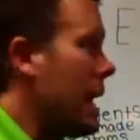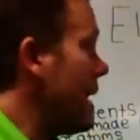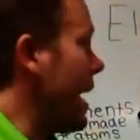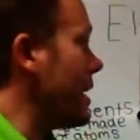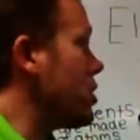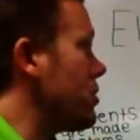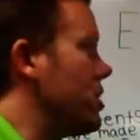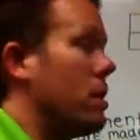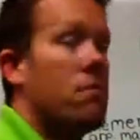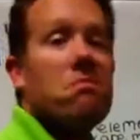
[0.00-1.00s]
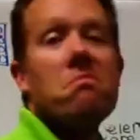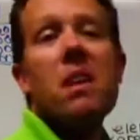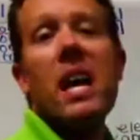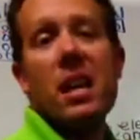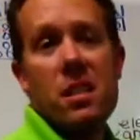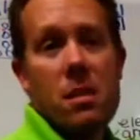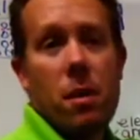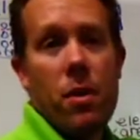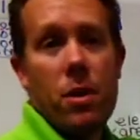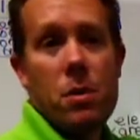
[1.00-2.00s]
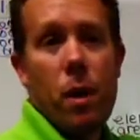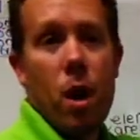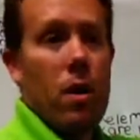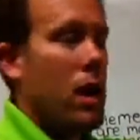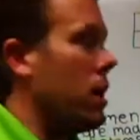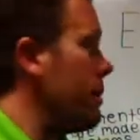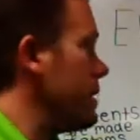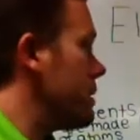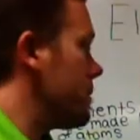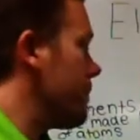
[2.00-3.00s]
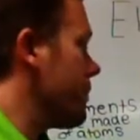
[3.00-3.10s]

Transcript: nitrogen, and some other smaller elements.